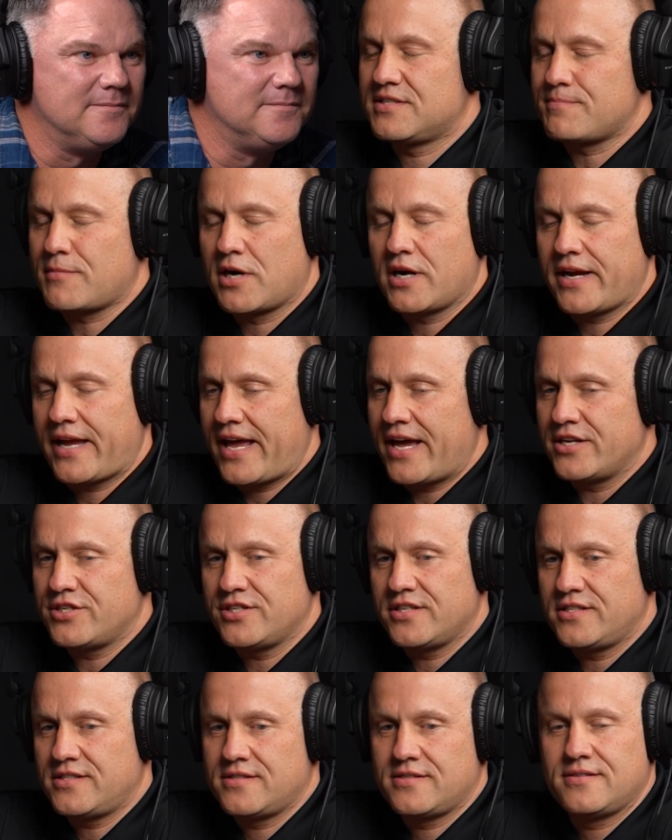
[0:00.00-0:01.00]
Smart
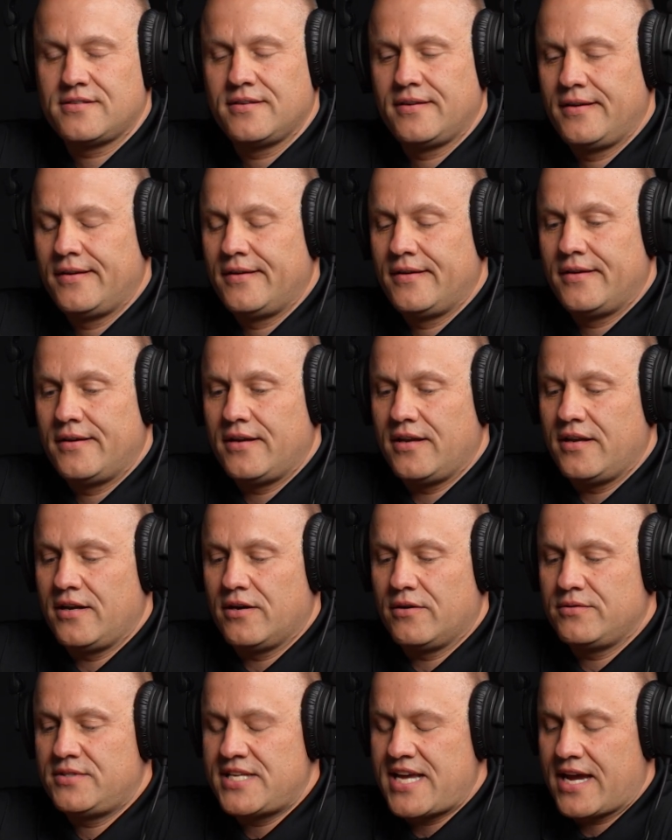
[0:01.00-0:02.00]
gadgets,
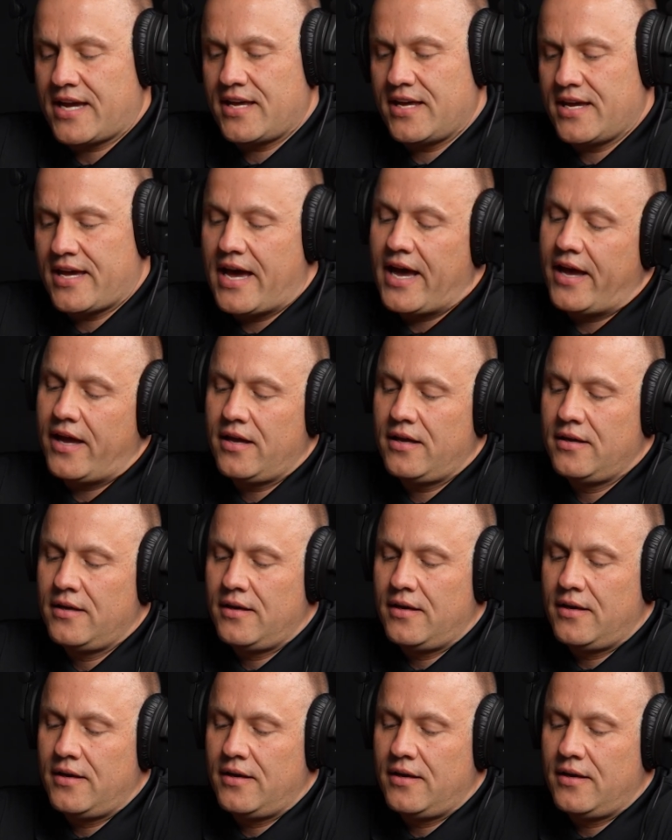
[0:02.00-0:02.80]
techie guy.